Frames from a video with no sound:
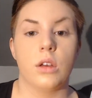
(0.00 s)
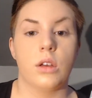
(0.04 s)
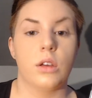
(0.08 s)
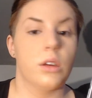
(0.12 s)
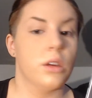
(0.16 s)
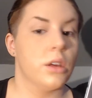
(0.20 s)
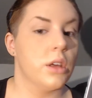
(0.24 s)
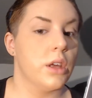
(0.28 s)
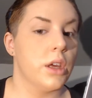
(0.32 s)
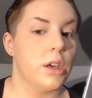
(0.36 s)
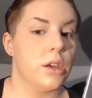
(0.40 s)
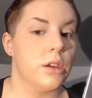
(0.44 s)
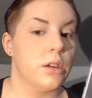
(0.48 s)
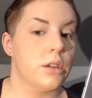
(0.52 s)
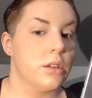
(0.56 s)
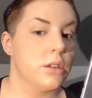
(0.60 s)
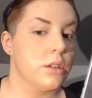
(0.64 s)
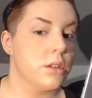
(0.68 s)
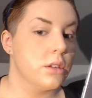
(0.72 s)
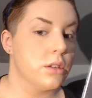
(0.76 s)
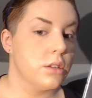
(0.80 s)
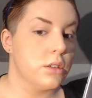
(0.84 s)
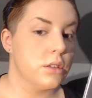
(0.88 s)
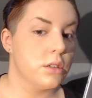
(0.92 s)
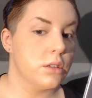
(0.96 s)
Yeah,
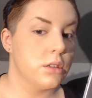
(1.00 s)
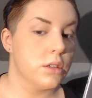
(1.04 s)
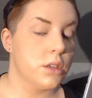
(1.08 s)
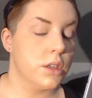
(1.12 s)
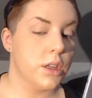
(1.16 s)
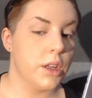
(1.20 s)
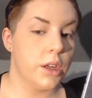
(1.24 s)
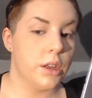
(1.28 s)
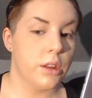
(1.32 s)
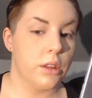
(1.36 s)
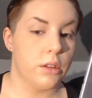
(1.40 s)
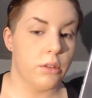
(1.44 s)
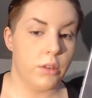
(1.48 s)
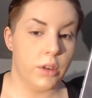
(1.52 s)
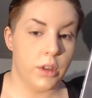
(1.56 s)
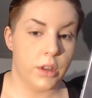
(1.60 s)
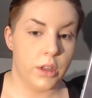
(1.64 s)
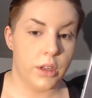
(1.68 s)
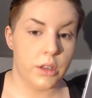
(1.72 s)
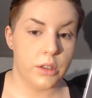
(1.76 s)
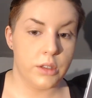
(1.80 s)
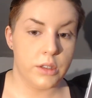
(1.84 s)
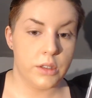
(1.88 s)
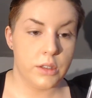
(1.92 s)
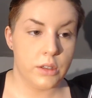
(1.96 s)
I like the way
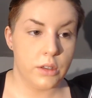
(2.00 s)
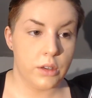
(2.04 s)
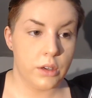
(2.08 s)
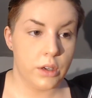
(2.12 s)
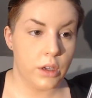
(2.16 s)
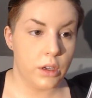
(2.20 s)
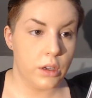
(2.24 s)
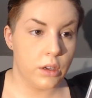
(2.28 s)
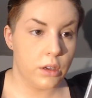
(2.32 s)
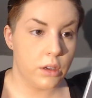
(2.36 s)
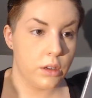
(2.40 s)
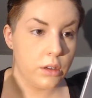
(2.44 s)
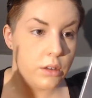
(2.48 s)
that's looking.